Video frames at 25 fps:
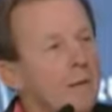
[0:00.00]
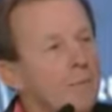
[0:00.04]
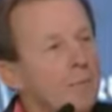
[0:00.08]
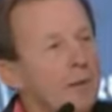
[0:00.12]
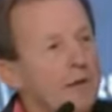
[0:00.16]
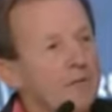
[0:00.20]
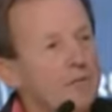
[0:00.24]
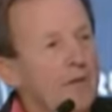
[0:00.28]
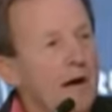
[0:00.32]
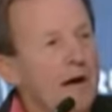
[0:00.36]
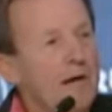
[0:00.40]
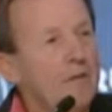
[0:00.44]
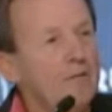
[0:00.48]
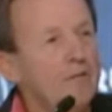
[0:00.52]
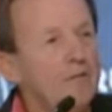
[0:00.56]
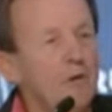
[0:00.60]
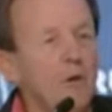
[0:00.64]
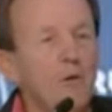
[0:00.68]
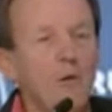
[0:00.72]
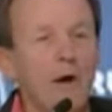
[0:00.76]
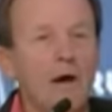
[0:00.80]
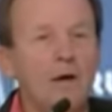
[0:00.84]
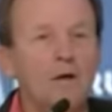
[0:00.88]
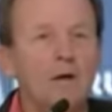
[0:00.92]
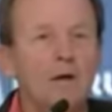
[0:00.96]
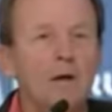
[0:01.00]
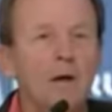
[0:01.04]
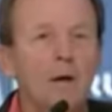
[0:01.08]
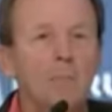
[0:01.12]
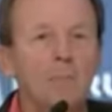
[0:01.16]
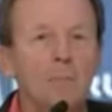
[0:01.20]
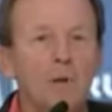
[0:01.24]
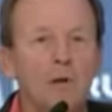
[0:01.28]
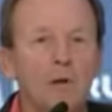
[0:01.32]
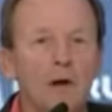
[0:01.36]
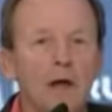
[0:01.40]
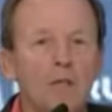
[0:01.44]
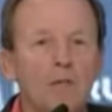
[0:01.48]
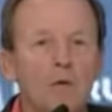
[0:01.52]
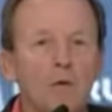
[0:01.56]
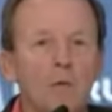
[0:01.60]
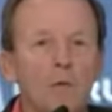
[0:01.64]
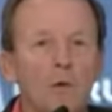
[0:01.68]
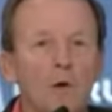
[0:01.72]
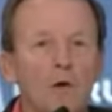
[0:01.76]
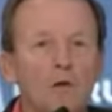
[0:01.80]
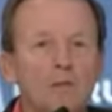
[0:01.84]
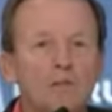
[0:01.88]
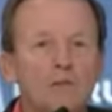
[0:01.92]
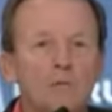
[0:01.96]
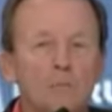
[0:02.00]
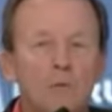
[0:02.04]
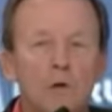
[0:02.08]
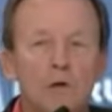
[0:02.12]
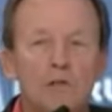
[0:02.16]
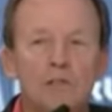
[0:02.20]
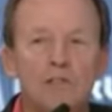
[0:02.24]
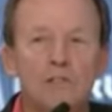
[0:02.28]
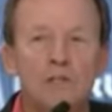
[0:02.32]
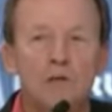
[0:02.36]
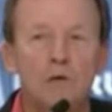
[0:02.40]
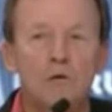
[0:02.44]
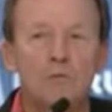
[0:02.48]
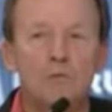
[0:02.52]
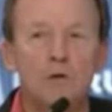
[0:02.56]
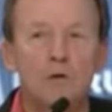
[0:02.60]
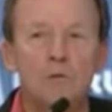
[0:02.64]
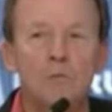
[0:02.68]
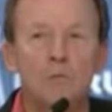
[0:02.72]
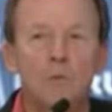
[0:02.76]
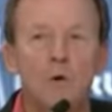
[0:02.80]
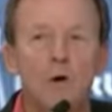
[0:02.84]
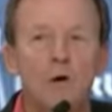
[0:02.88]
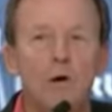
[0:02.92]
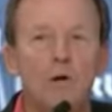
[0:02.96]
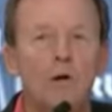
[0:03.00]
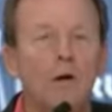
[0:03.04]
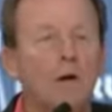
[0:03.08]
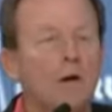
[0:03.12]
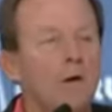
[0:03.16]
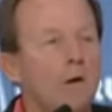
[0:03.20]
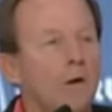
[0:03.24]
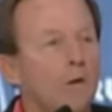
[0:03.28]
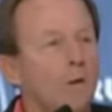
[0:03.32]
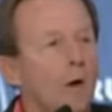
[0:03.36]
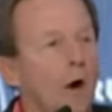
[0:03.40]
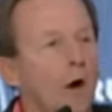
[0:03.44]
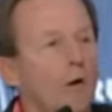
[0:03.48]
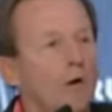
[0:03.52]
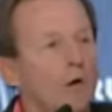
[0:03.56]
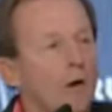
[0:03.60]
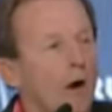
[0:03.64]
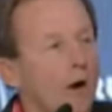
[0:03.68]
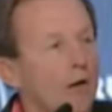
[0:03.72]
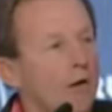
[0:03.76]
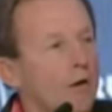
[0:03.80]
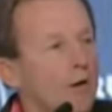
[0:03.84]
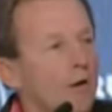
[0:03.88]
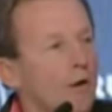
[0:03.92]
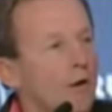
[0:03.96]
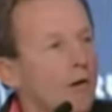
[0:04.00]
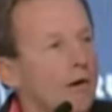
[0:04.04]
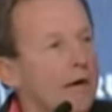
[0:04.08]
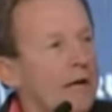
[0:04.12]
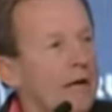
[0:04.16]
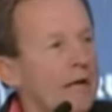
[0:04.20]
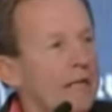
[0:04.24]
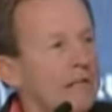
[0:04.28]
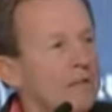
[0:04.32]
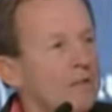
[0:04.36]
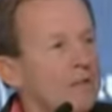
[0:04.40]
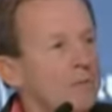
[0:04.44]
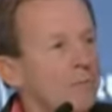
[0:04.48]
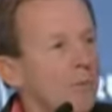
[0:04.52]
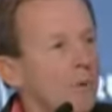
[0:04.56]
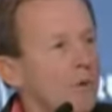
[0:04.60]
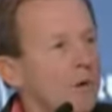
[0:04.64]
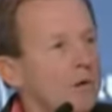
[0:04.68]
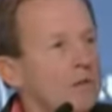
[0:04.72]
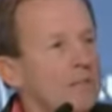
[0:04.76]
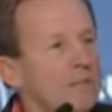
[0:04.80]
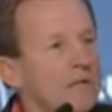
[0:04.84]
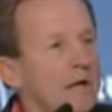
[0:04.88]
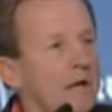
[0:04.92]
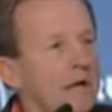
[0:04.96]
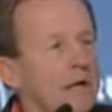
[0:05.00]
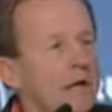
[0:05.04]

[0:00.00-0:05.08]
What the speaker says: But if I throw out a couple other words of what children are learning in sports,